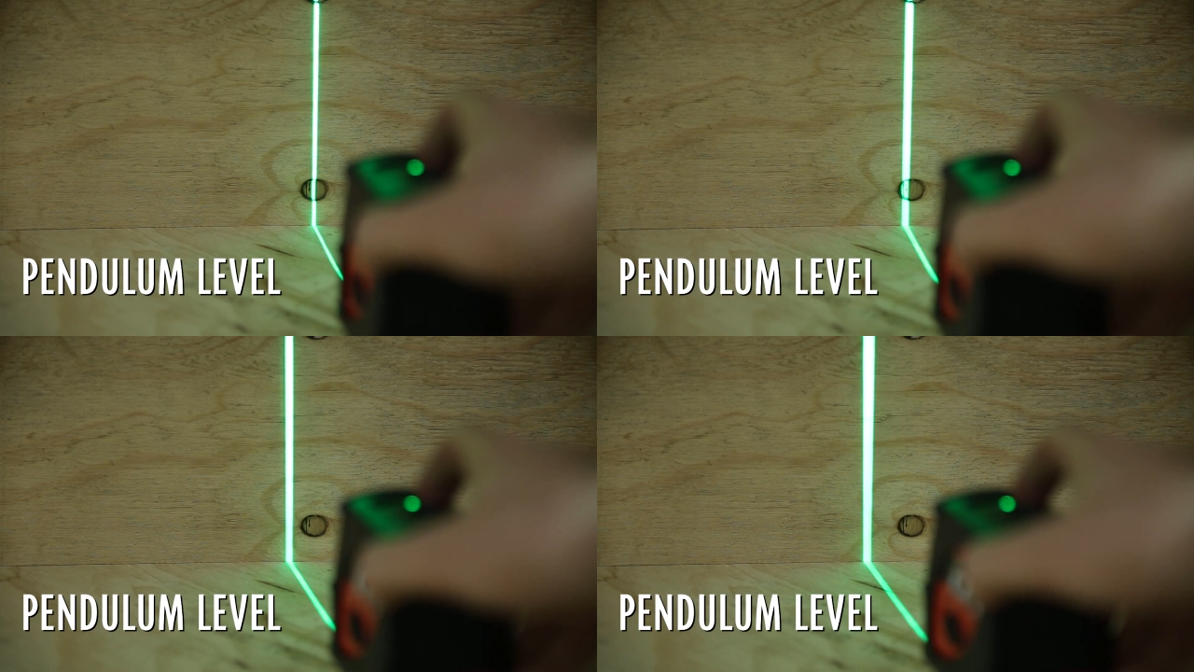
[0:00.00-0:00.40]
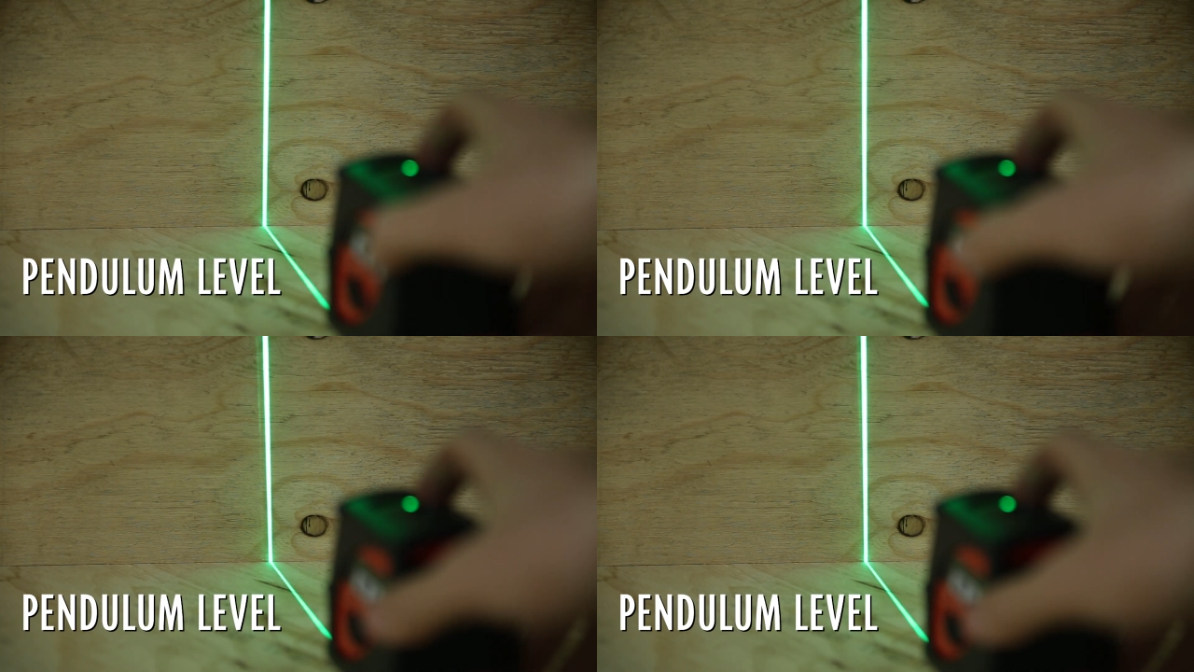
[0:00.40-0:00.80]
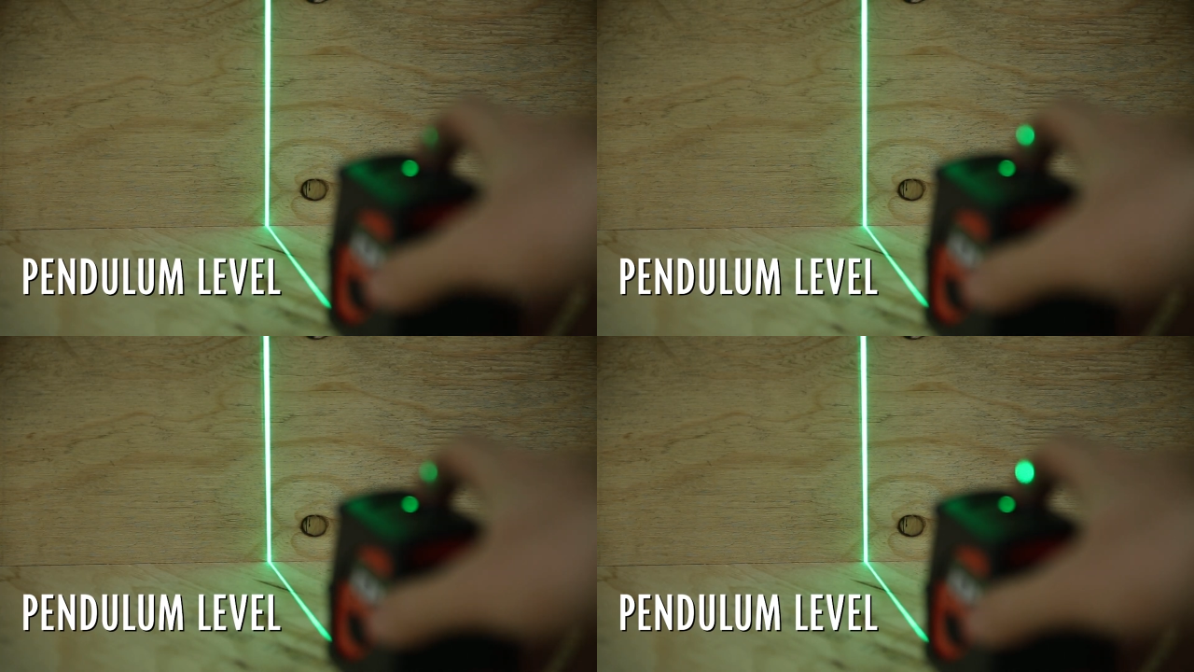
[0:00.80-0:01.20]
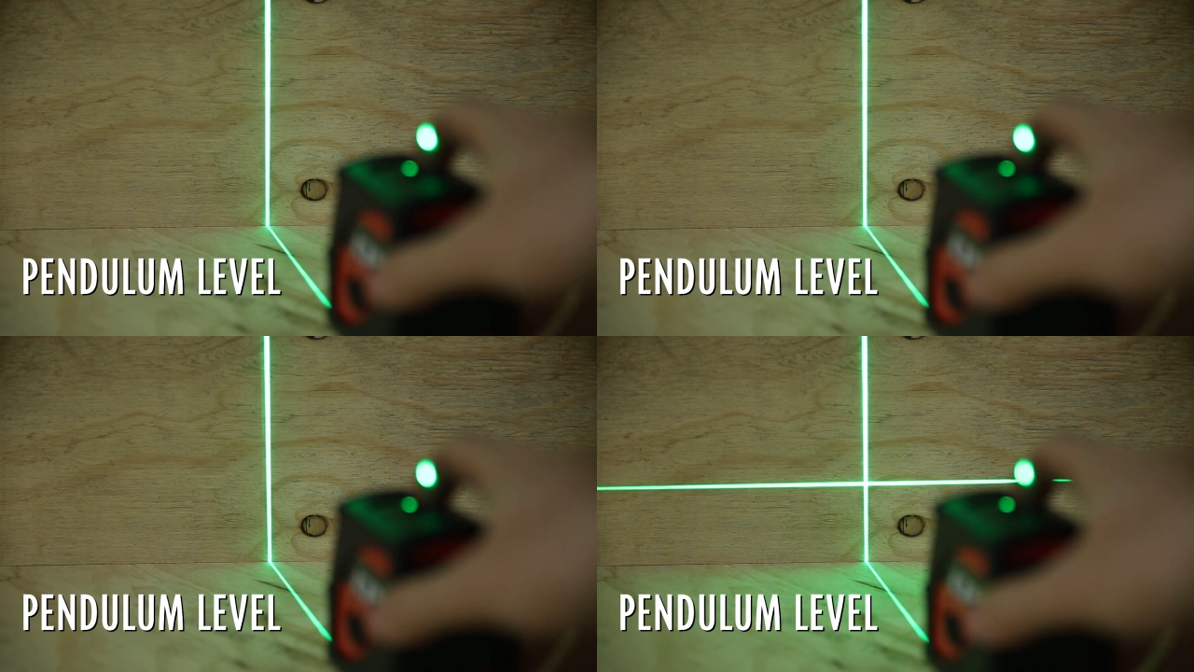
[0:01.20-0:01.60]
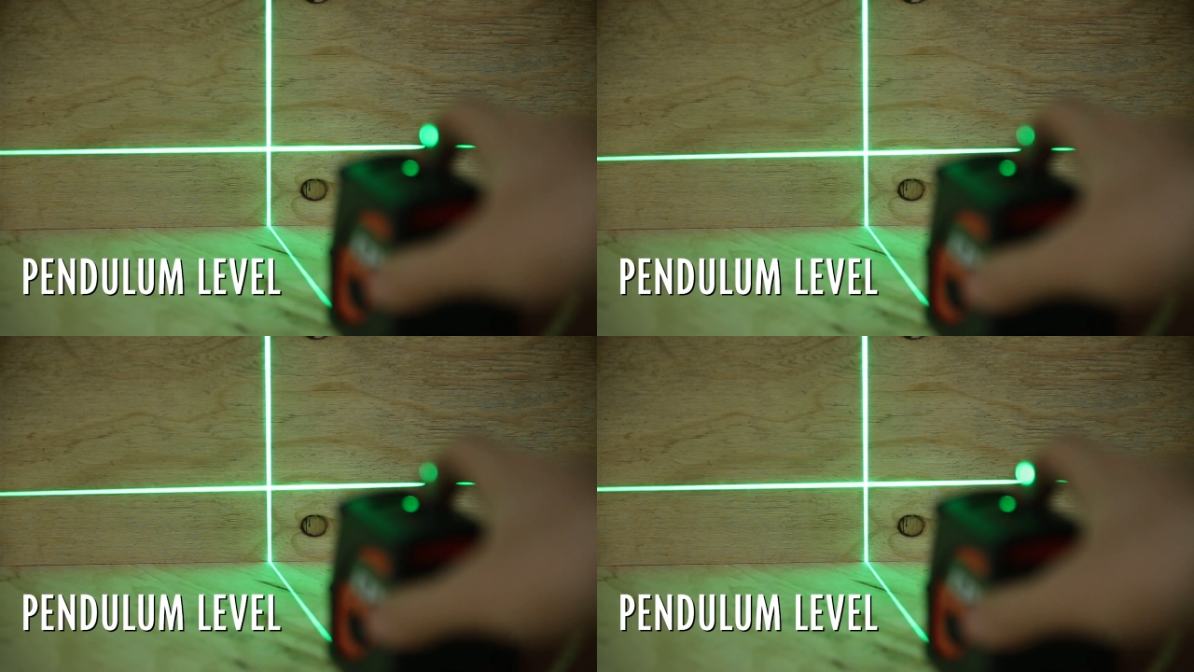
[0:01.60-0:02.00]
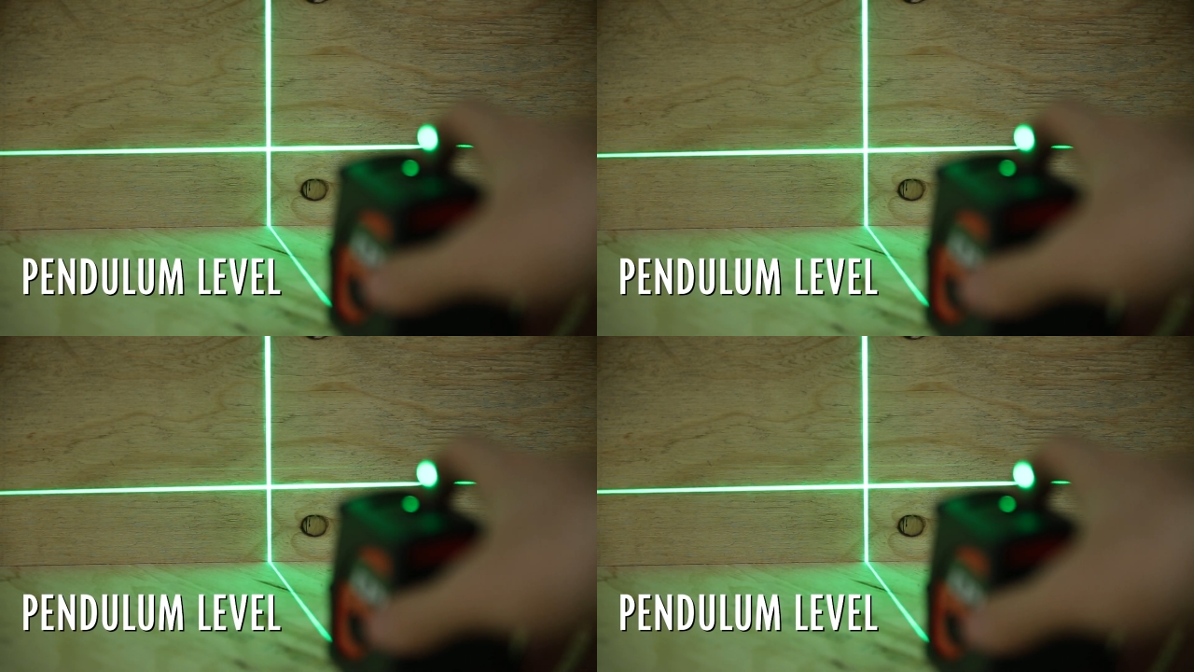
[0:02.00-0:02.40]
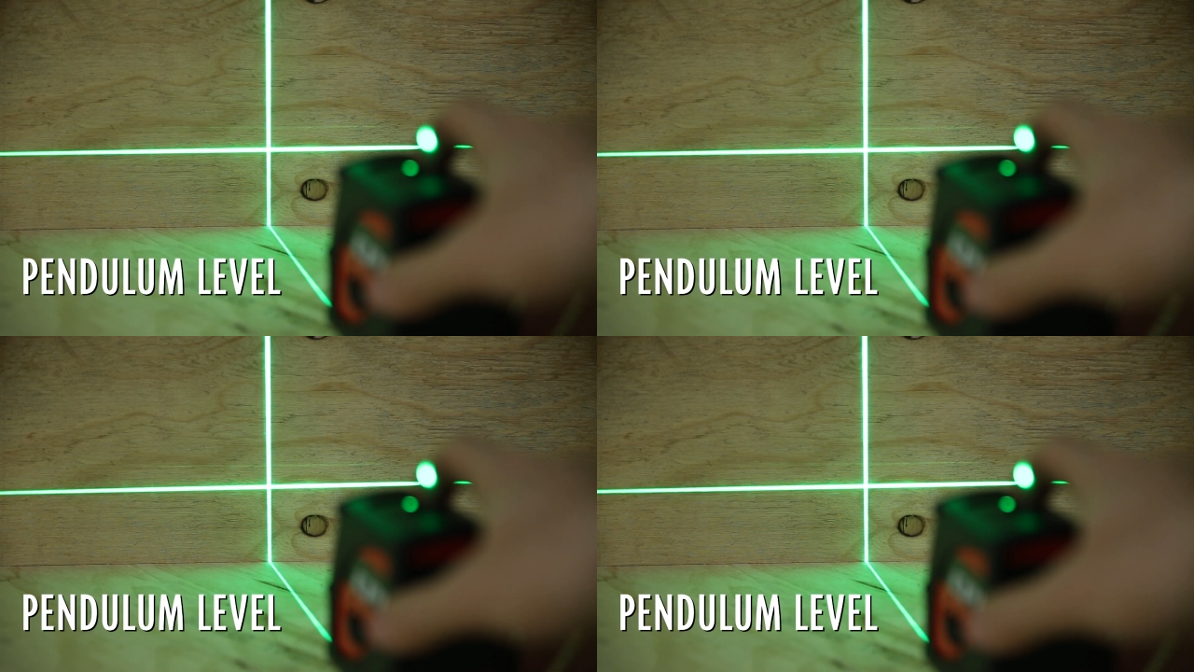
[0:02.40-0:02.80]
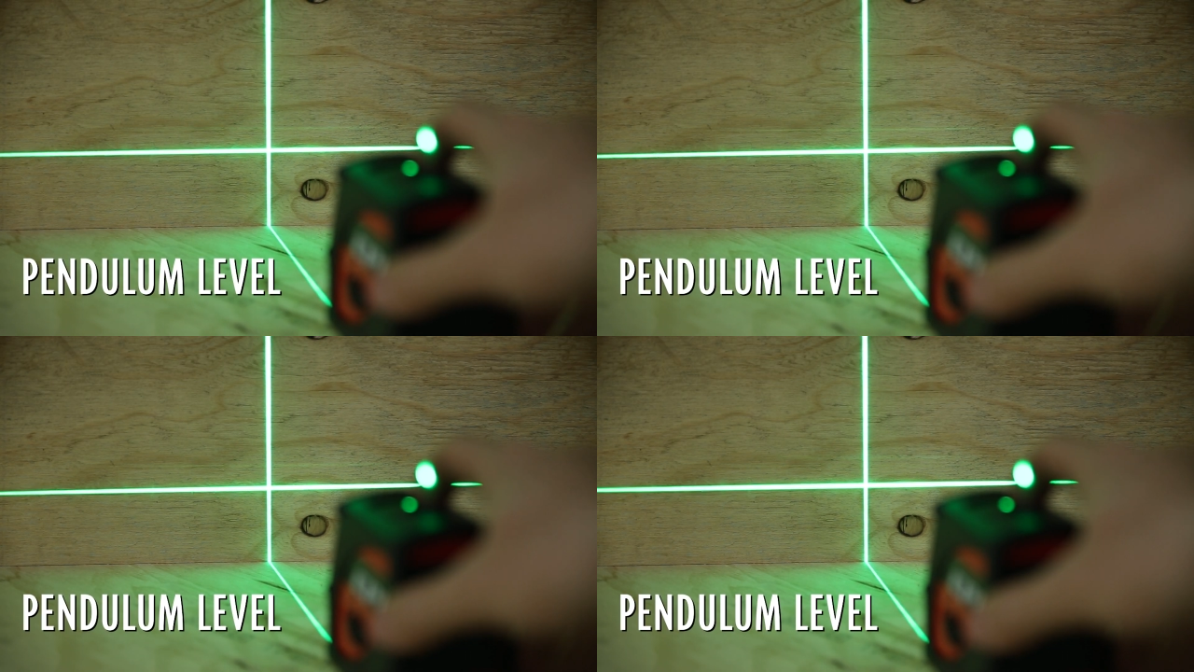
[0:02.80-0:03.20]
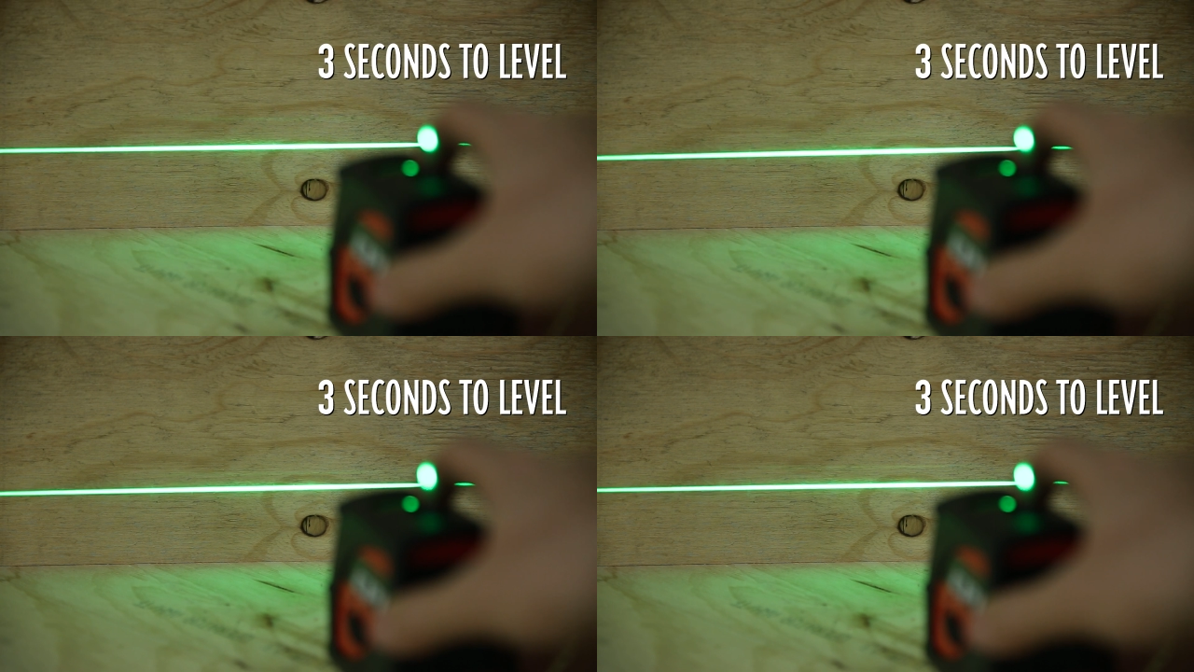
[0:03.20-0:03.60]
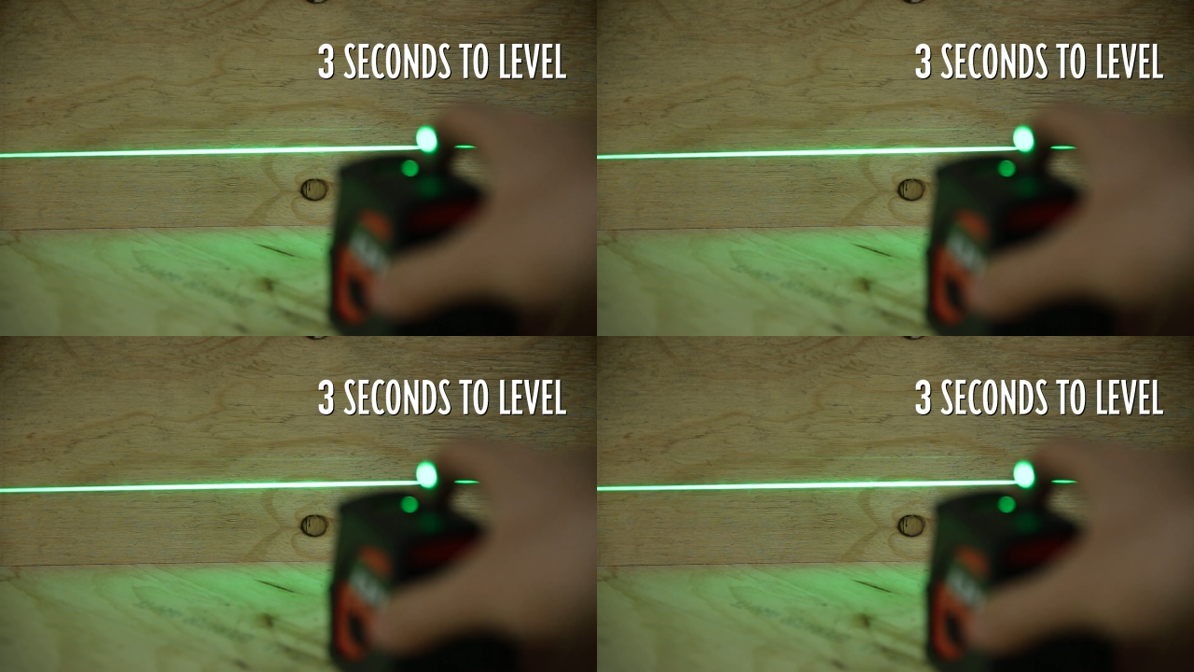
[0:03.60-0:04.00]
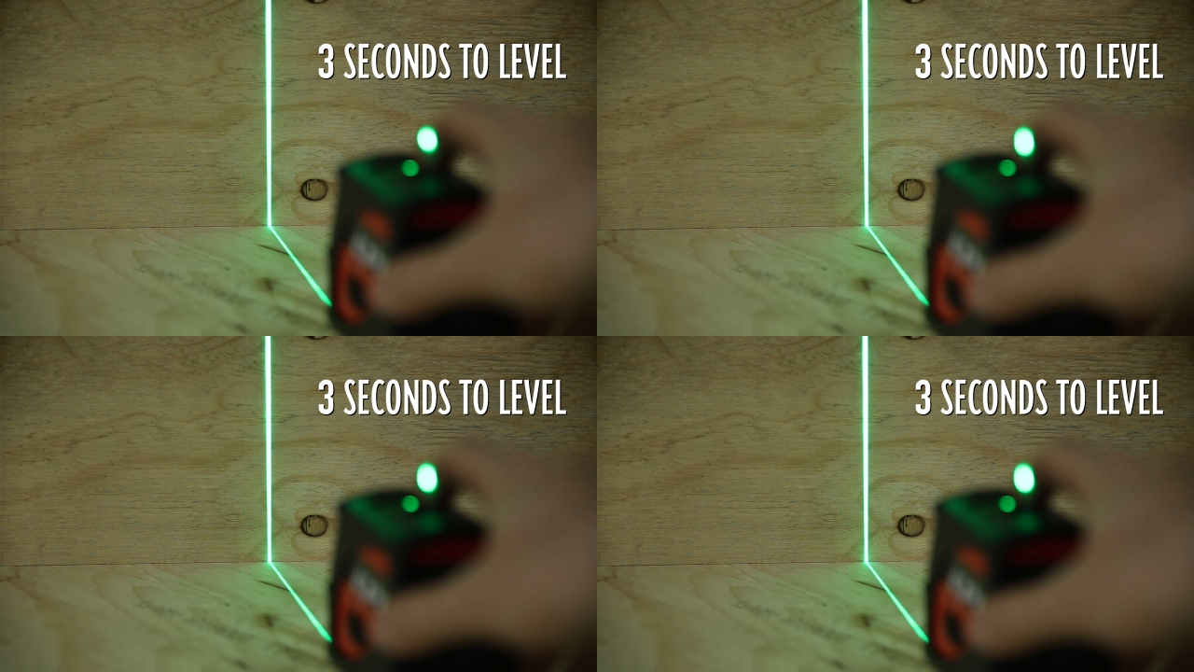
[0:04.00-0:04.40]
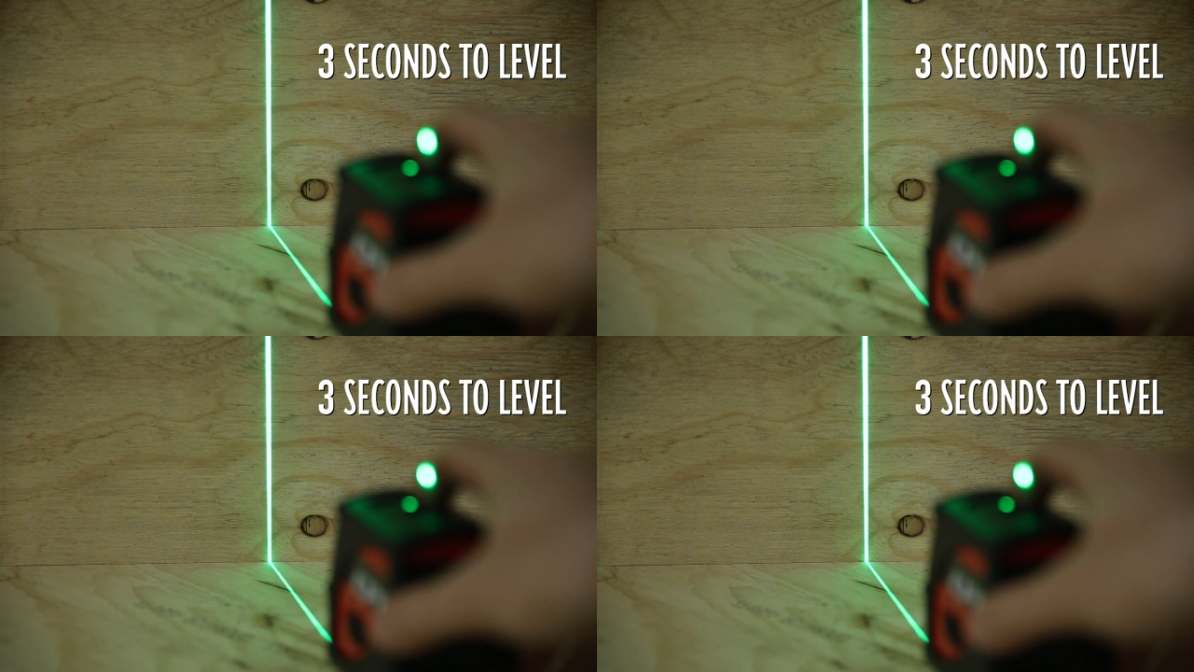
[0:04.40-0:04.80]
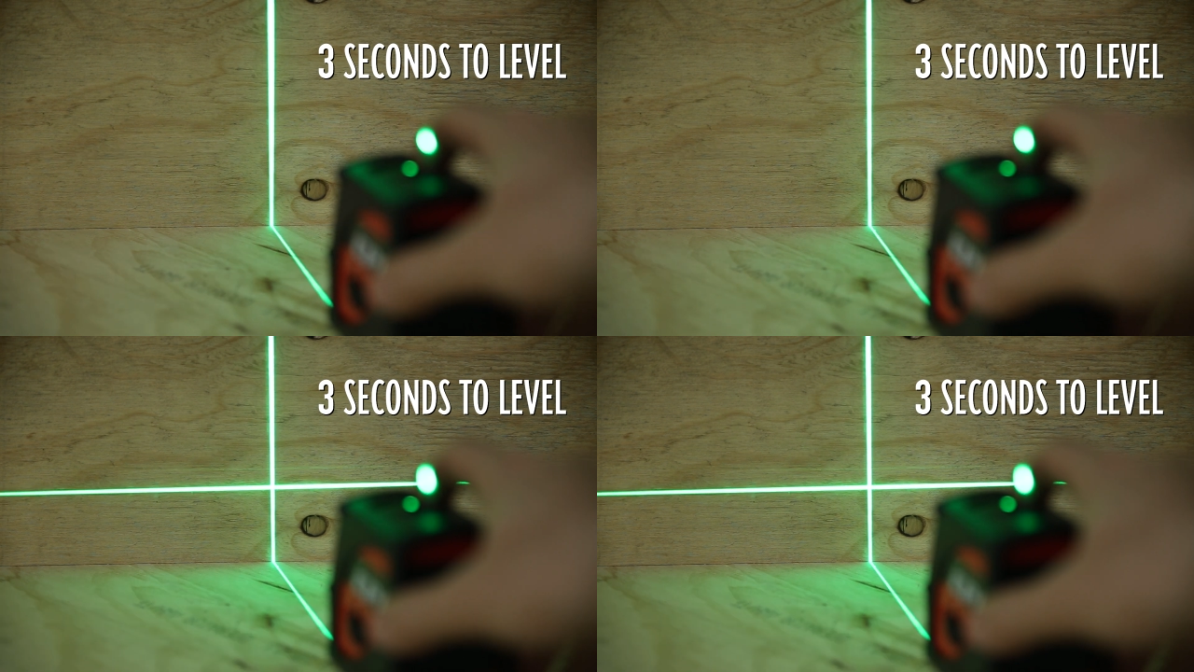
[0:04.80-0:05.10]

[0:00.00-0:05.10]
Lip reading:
(no speaker visible)